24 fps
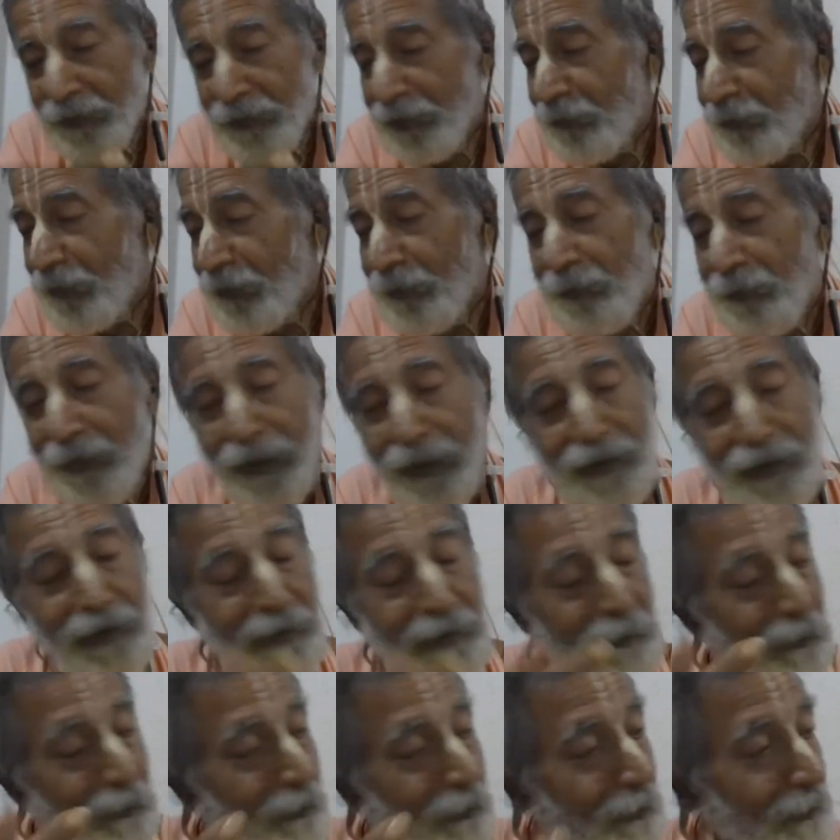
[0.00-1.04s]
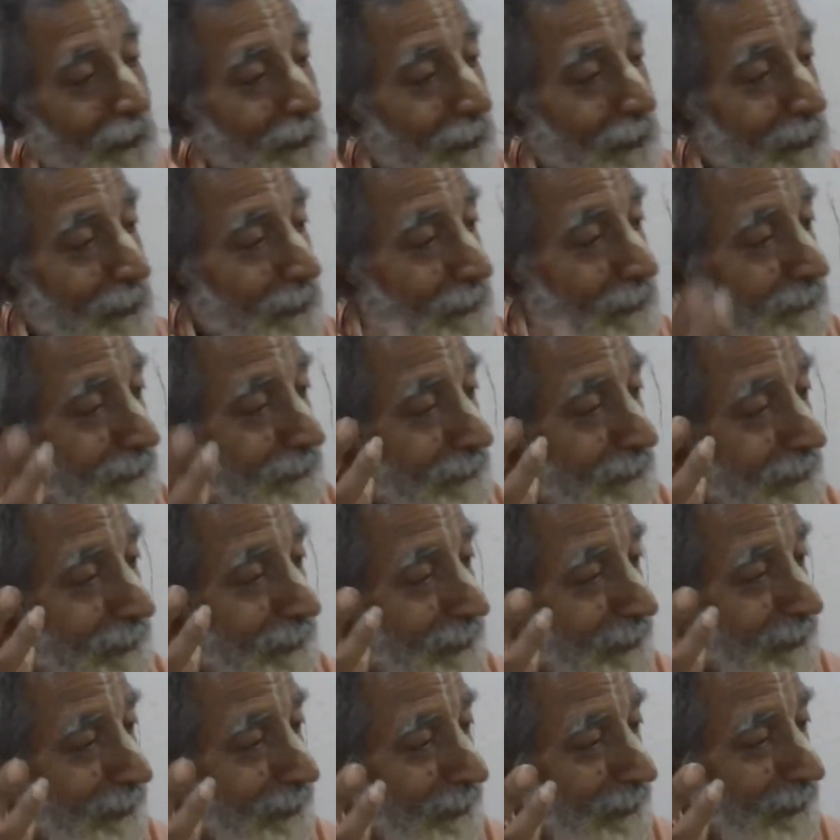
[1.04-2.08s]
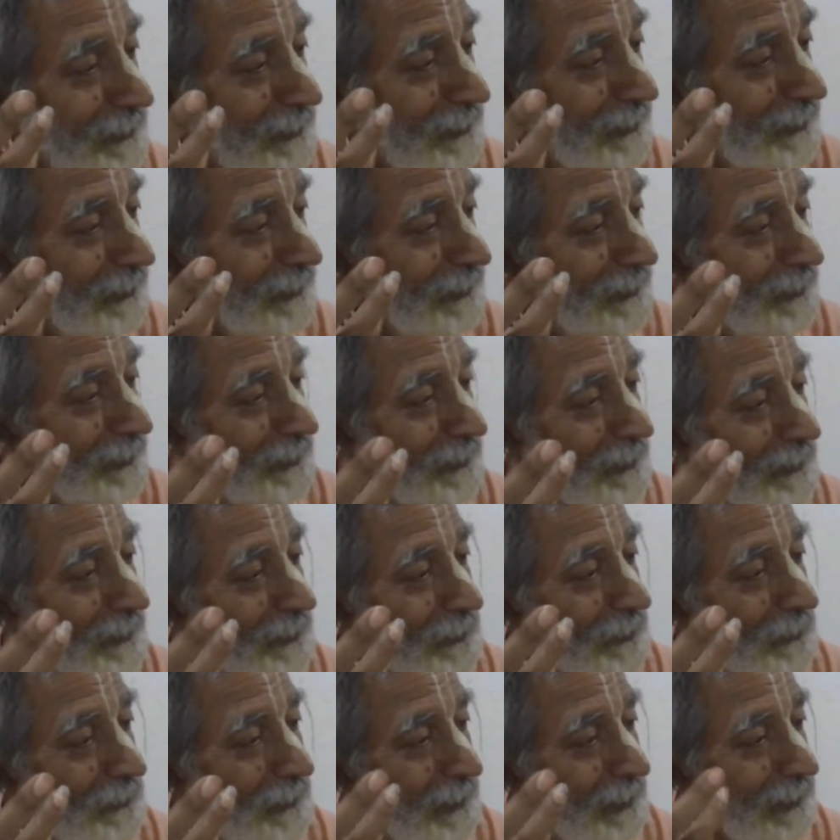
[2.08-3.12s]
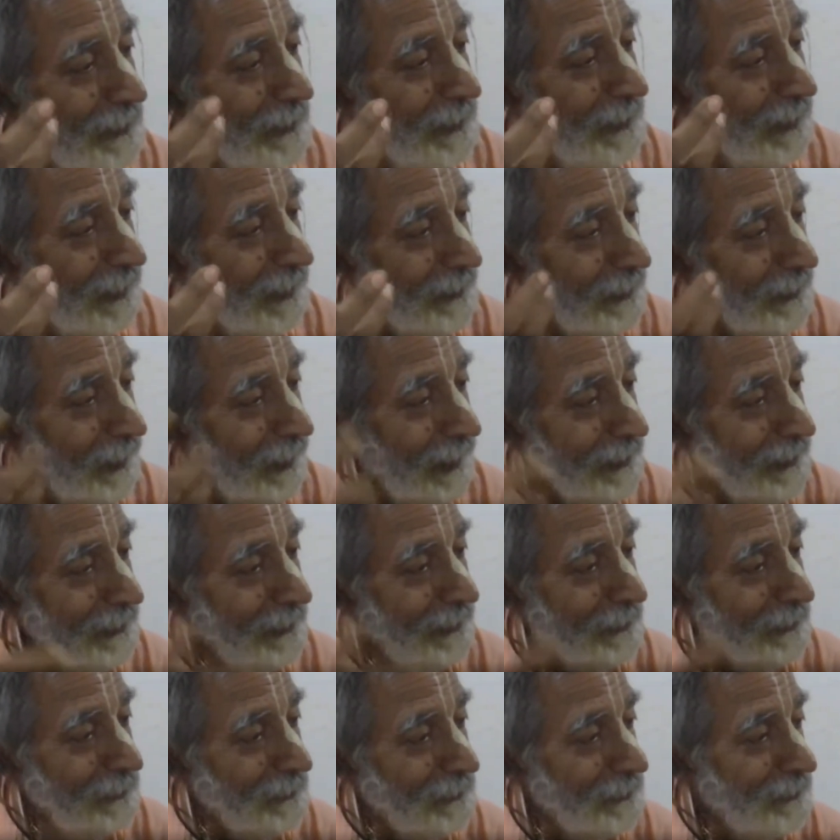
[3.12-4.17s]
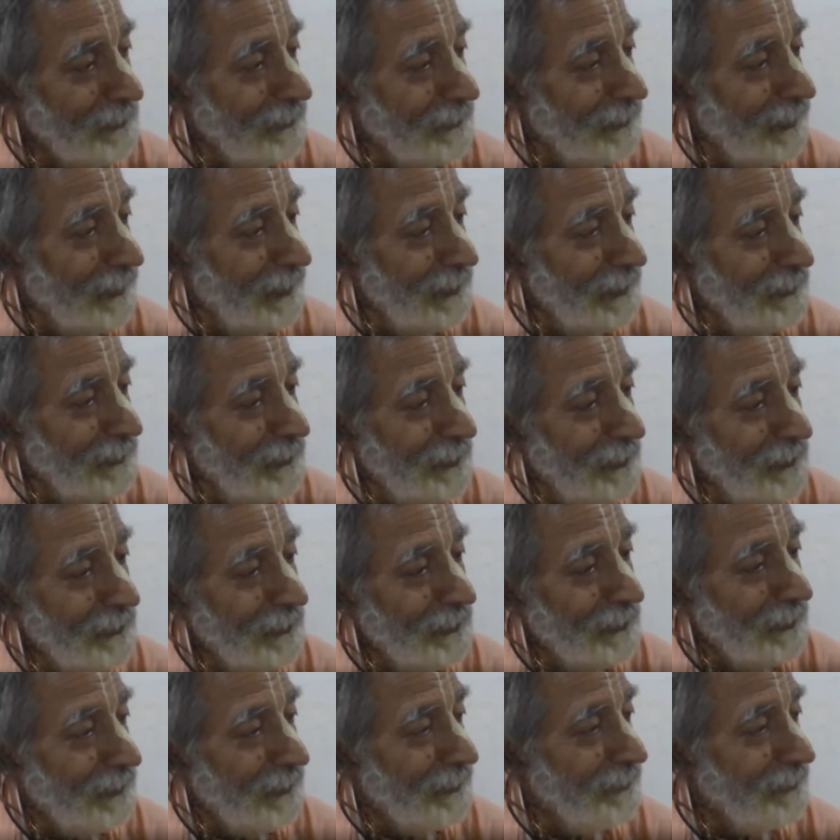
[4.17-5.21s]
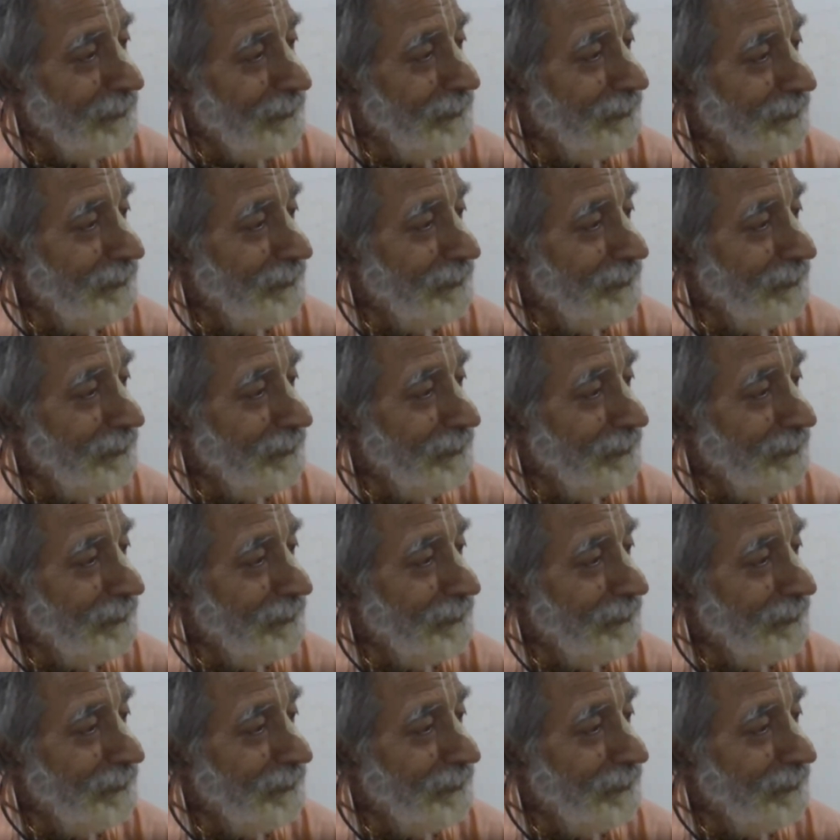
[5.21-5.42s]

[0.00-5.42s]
even made it more very attractive, very beautiful.